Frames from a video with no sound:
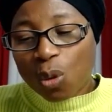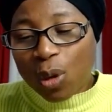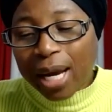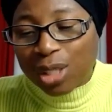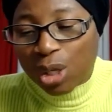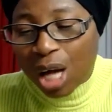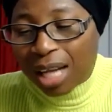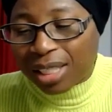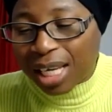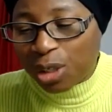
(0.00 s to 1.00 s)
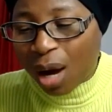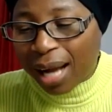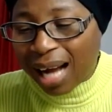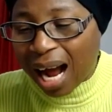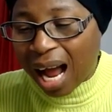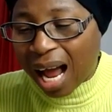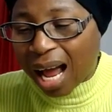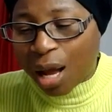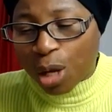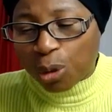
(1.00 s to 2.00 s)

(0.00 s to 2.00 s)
we should not think you and I,